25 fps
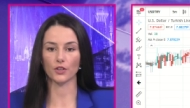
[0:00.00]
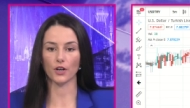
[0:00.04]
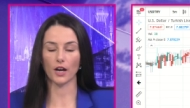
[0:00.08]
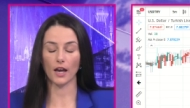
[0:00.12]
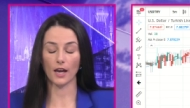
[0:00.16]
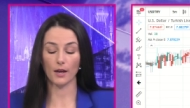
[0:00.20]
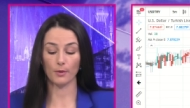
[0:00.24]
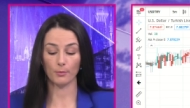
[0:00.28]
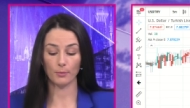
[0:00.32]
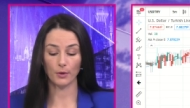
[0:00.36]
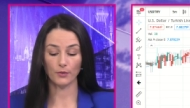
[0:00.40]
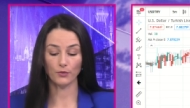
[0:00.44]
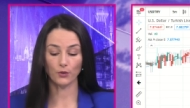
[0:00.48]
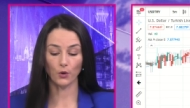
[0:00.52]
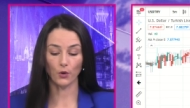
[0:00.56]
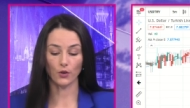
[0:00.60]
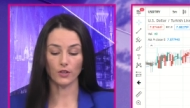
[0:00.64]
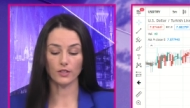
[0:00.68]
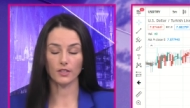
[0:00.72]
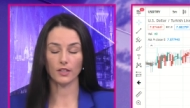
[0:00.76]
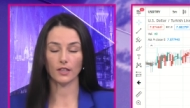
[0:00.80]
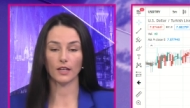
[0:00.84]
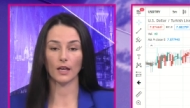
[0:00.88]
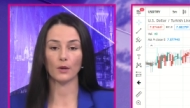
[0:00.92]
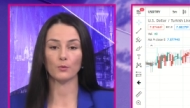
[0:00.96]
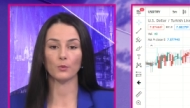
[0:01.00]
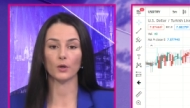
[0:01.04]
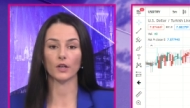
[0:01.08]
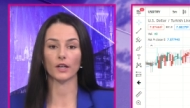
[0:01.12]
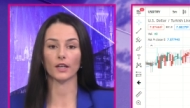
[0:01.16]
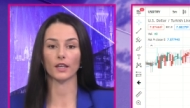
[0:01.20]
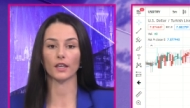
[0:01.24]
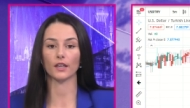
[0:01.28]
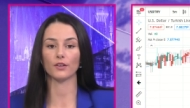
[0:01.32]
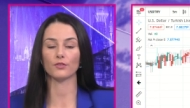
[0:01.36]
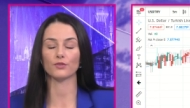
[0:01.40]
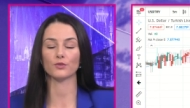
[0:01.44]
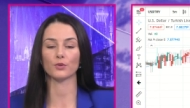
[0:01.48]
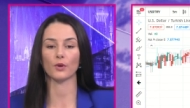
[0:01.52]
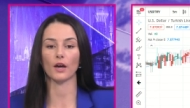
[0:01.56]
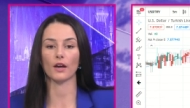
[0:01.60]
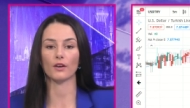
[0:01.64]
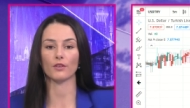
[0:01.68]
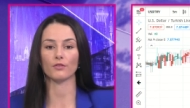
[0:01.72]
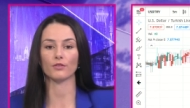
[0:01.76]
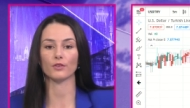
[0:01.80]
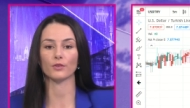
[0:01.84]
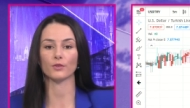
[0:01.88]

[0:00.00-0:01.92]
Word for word: lira, of course, and I want to give to our